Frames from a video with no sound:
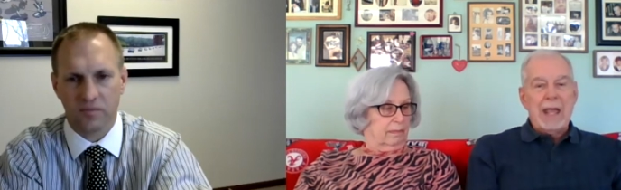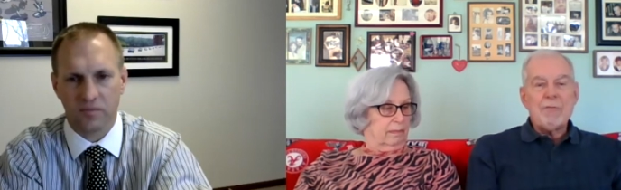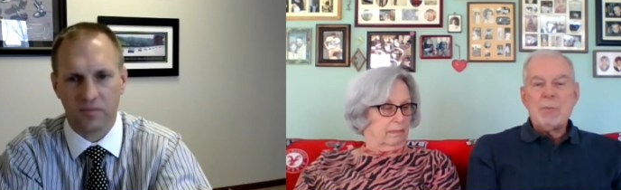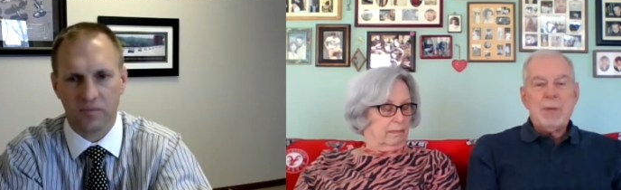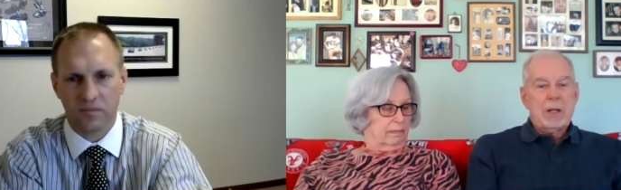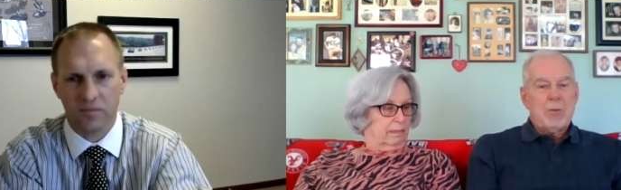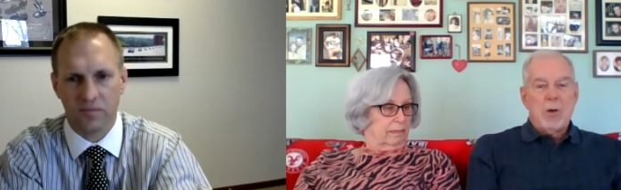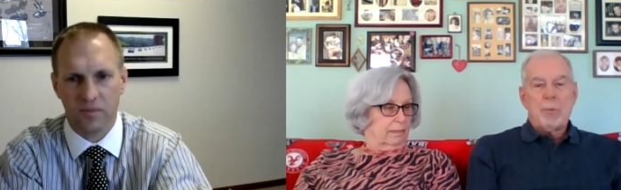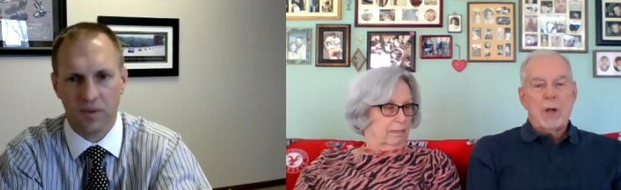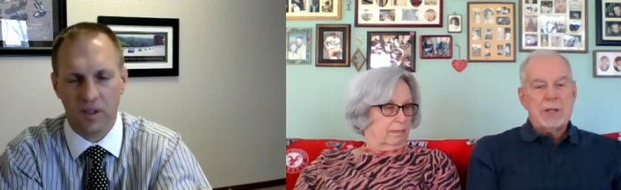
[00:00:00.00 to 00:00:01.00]
Speaker 1: every big
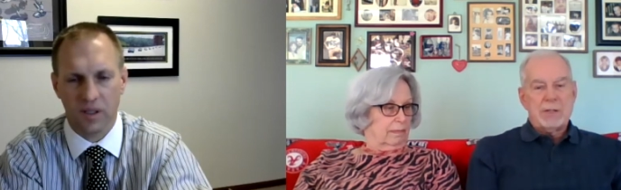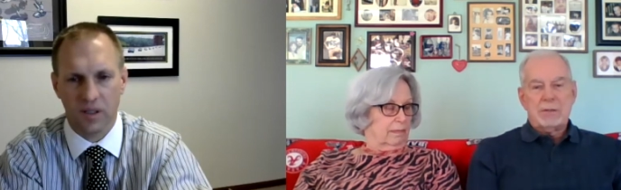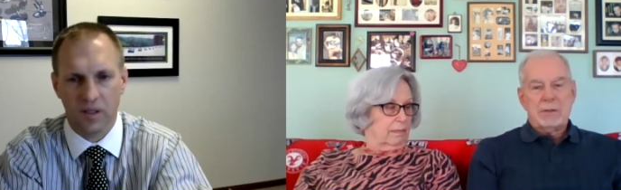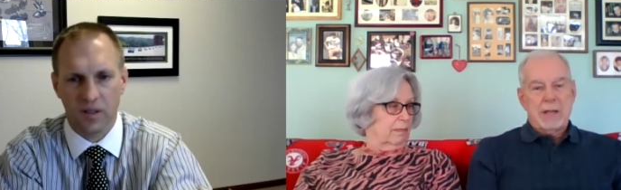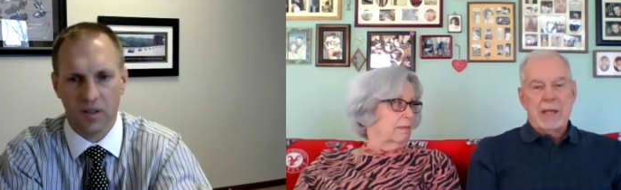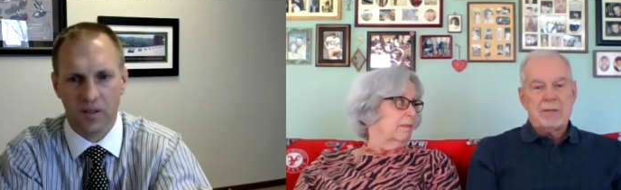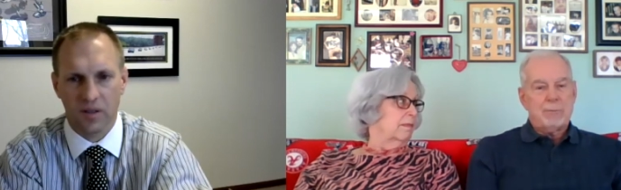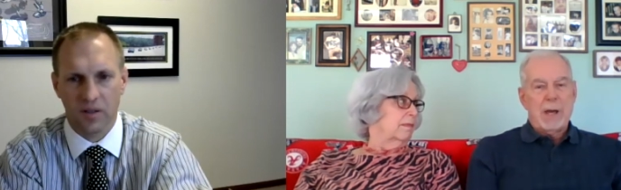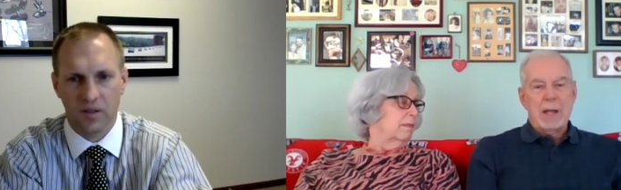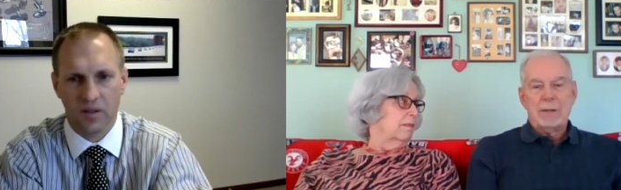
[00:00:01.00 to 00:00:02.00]
corporation
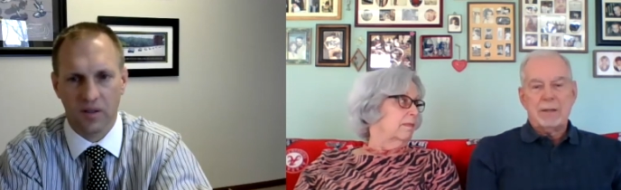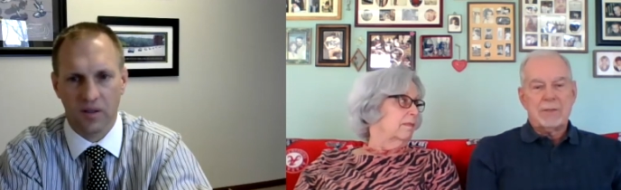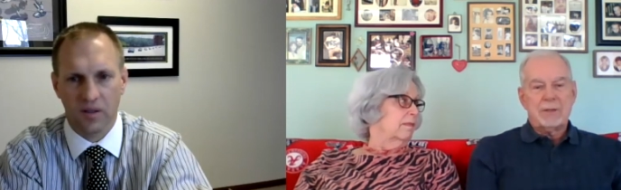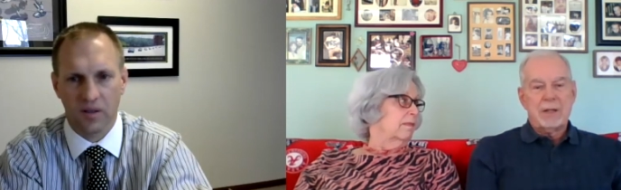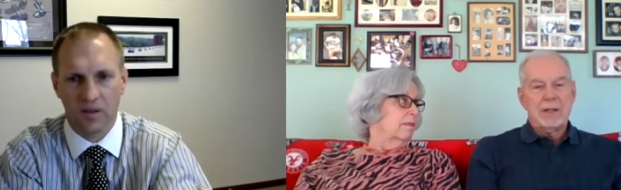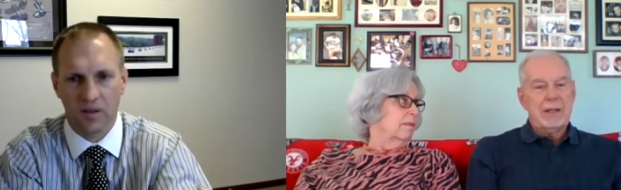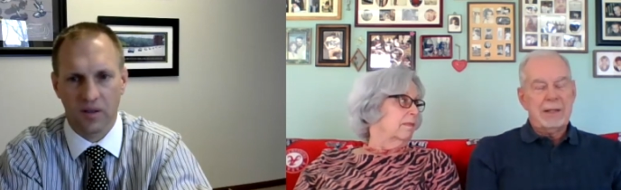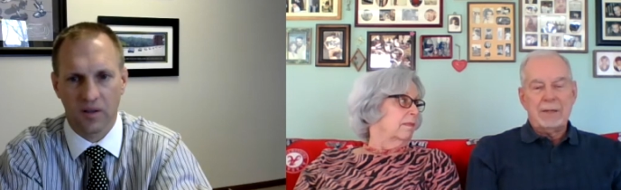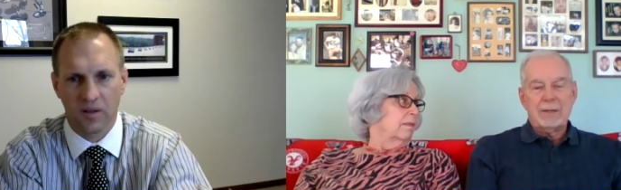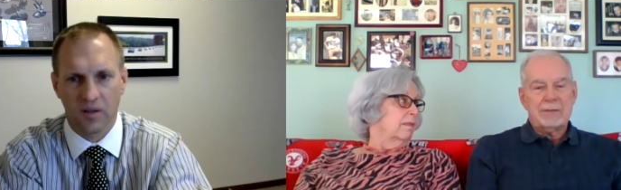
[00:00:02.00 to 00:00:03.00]
has politics in it.
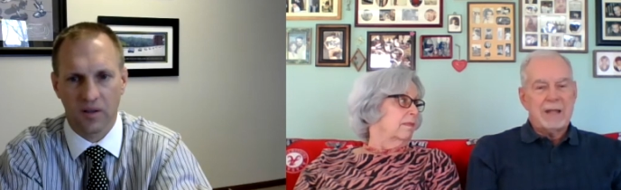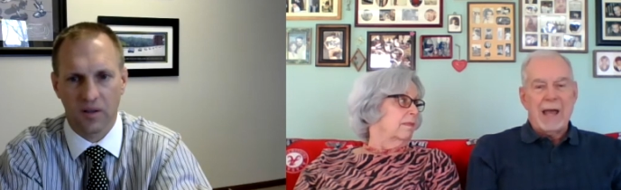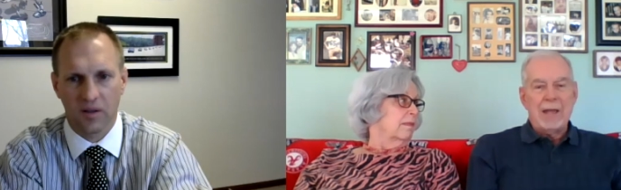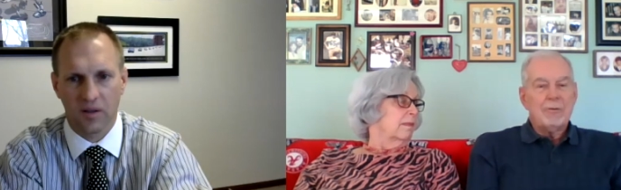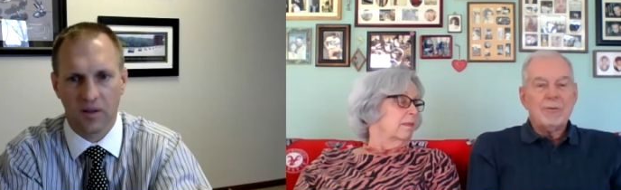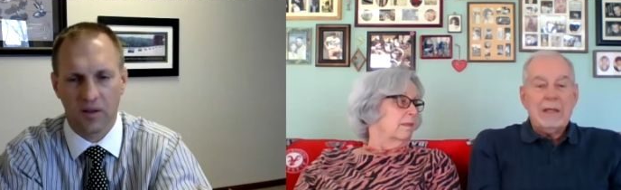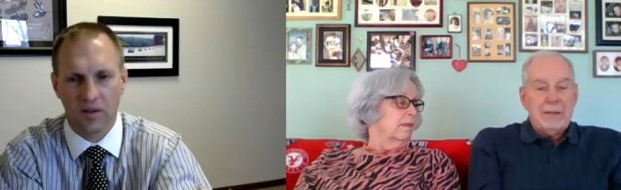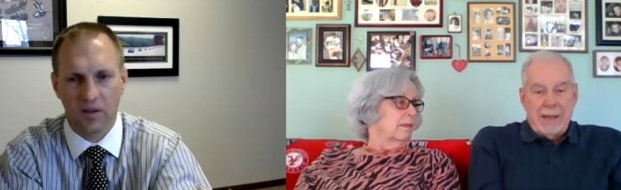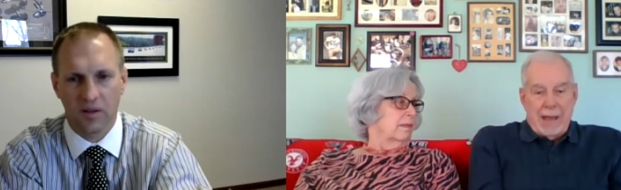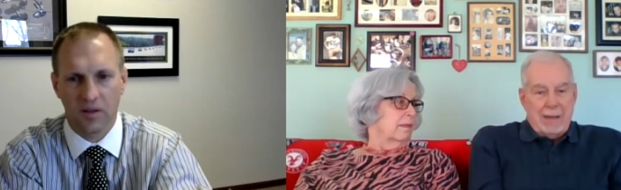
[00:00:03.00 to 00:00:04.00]
And I just said, I don't
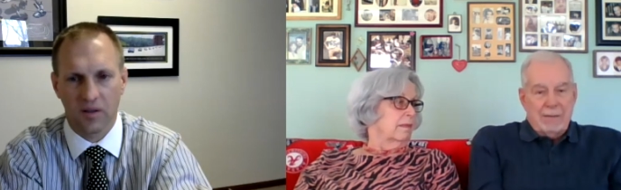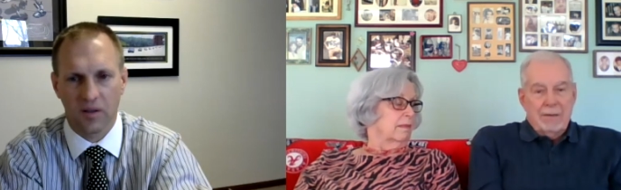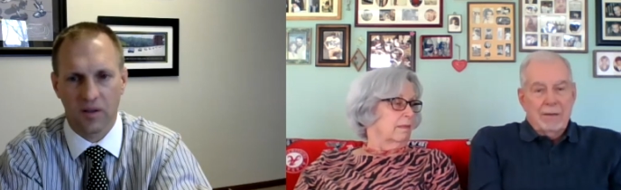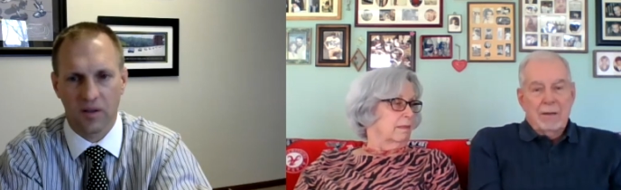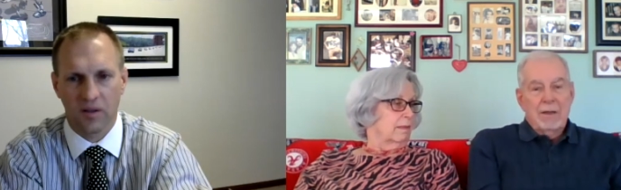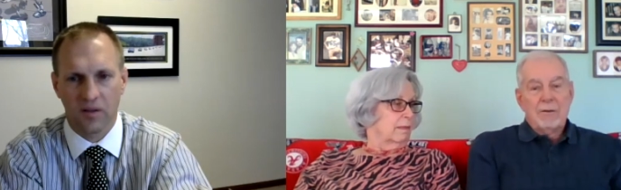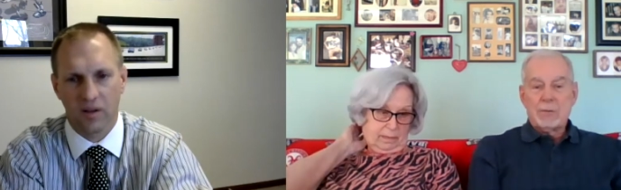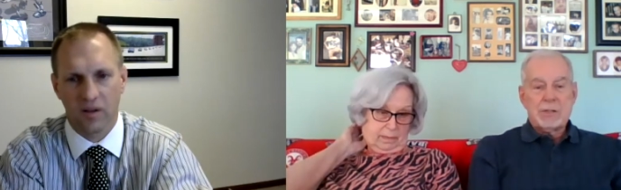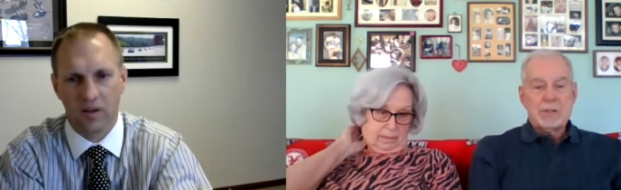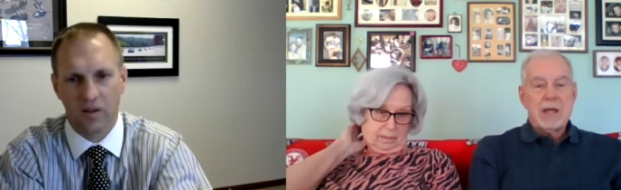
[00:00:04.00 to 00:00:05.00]
need that. It
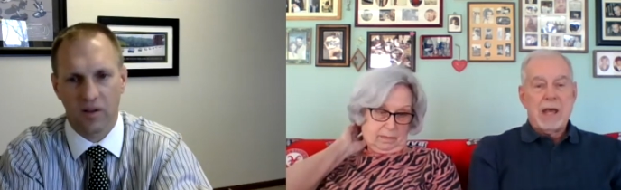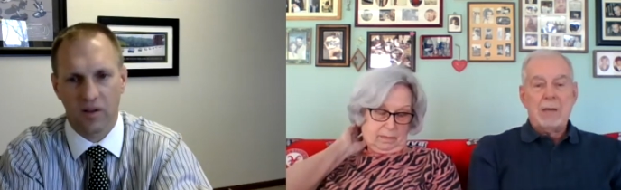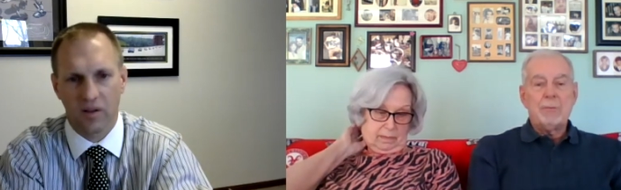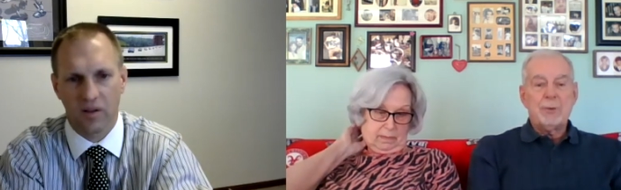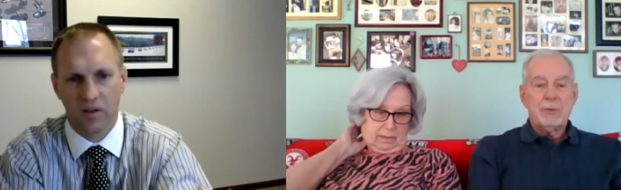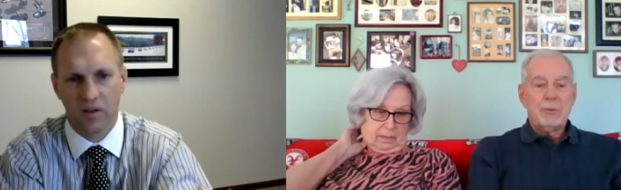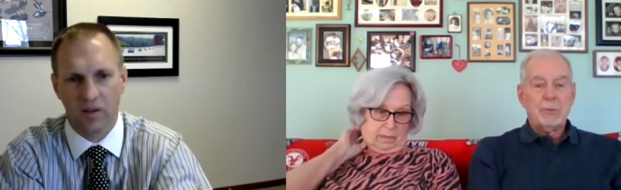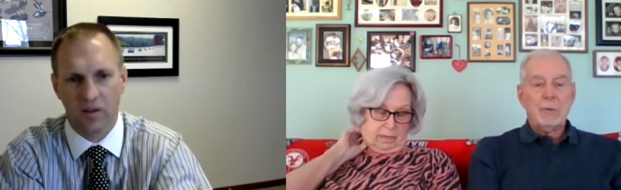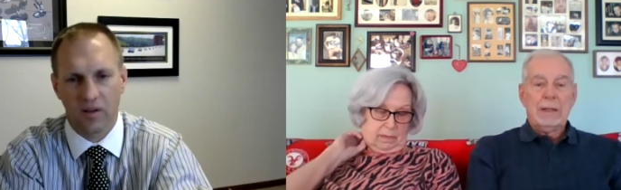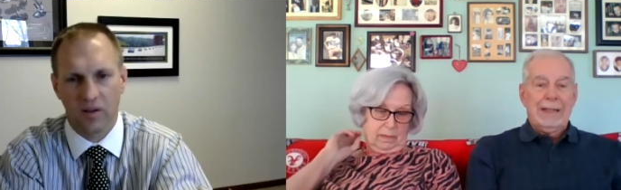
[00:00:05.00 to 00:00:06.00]
was just time
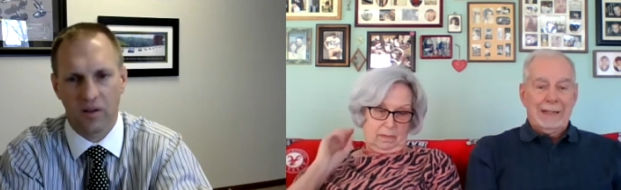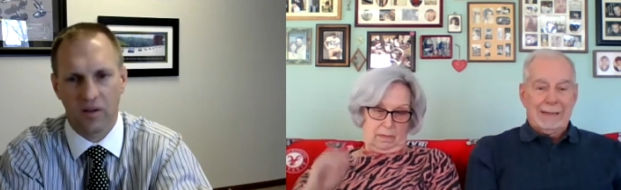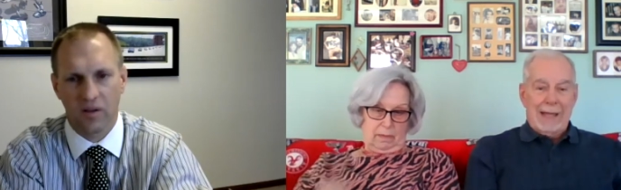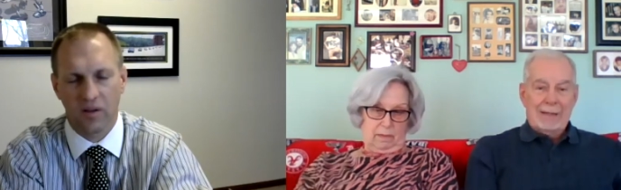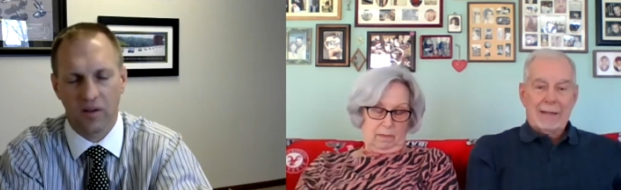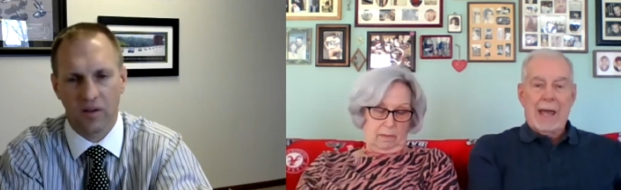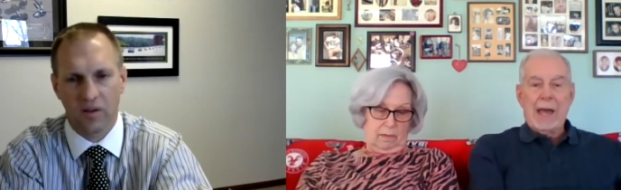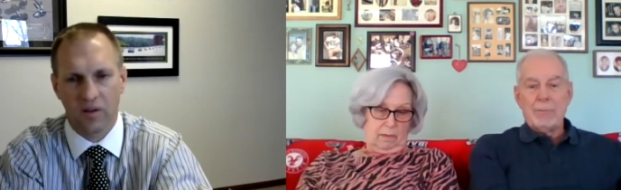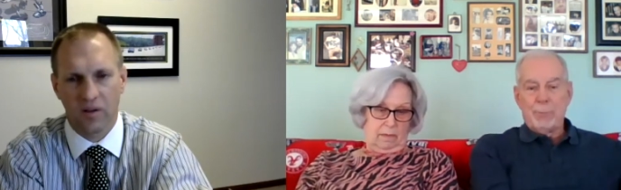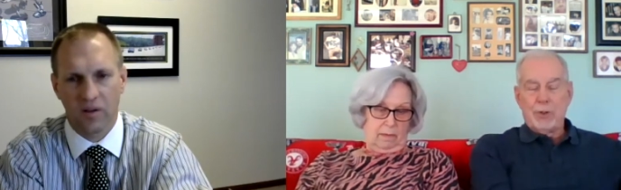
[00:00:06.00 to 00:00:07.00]
to take
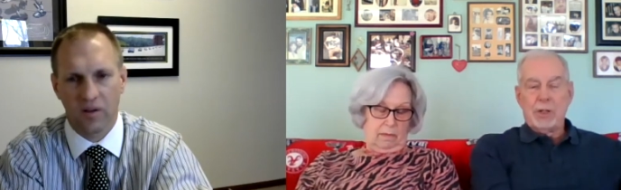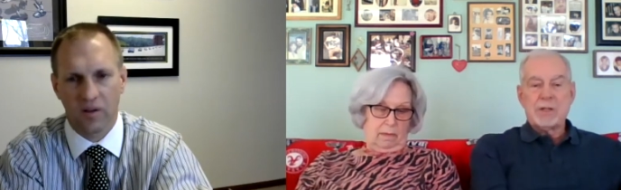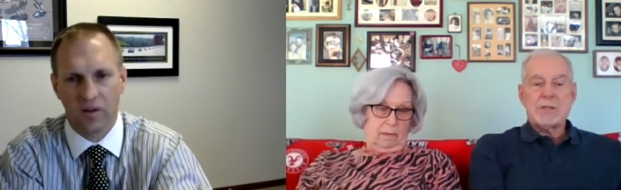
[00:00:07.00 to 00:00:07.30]
that and put it